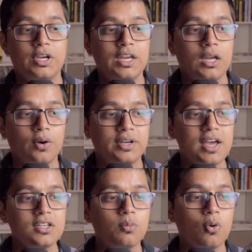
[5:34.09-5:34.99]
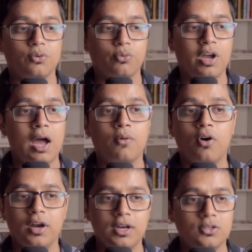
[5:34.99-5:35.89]
in our dashboard we have
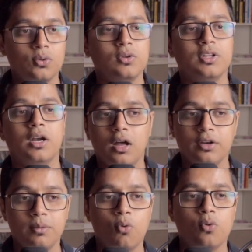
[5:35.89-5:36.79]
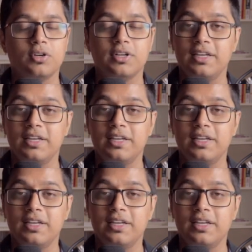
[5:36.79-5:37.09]
already told that remote